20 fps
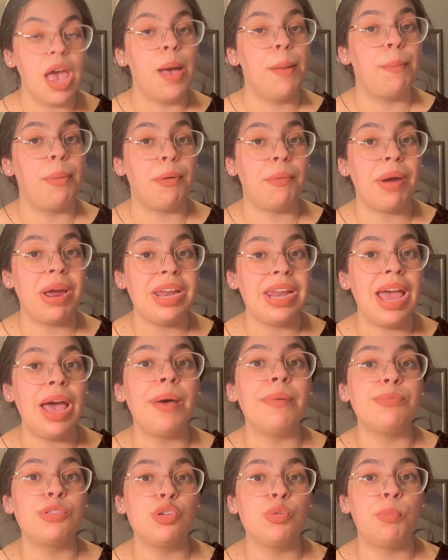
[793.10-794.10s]
But right now
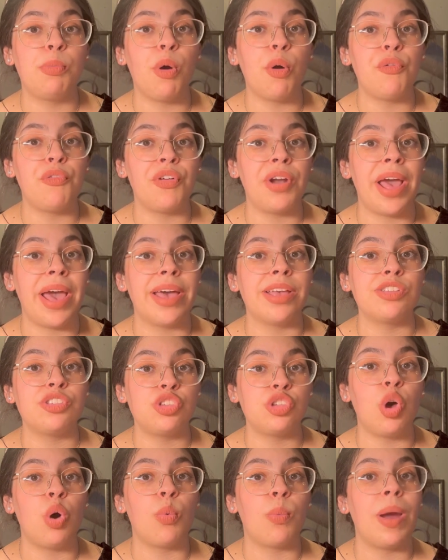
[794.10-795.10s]
I'm too broke for that.
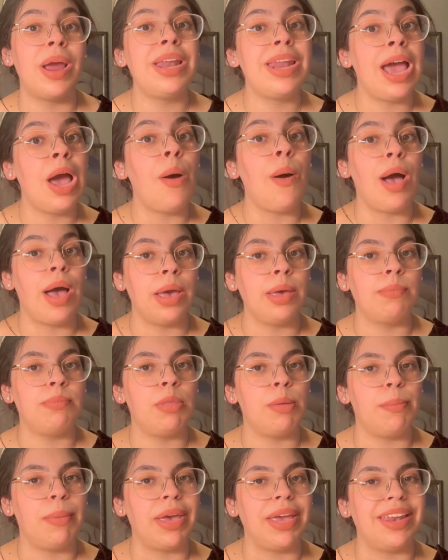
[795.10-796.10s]
So right now I am the
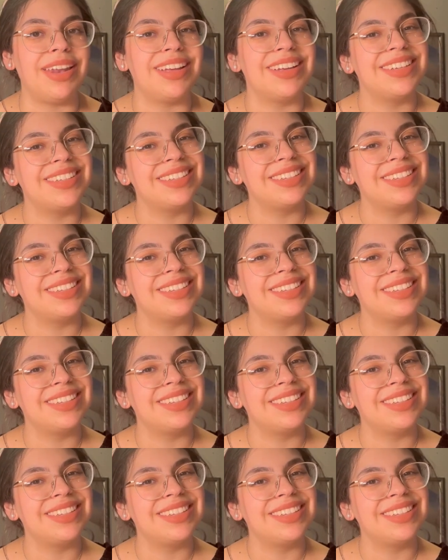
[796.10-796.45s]
maid.